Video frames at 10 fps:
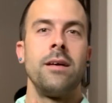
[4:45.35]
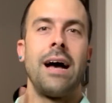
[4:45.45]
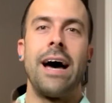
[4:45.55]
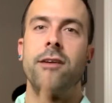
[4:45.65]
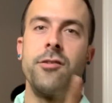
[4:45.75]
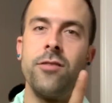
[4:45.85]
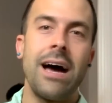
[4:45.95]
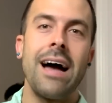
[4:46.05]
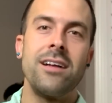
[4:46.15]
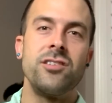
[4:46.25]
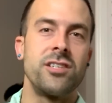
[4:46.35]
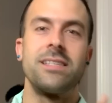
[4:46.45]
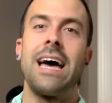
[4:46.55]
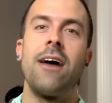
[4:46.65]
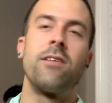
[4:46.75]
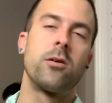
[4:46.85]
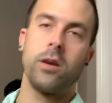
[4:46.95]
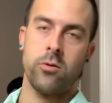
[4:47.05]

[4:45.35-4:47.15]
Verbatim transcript: I do not just have a quick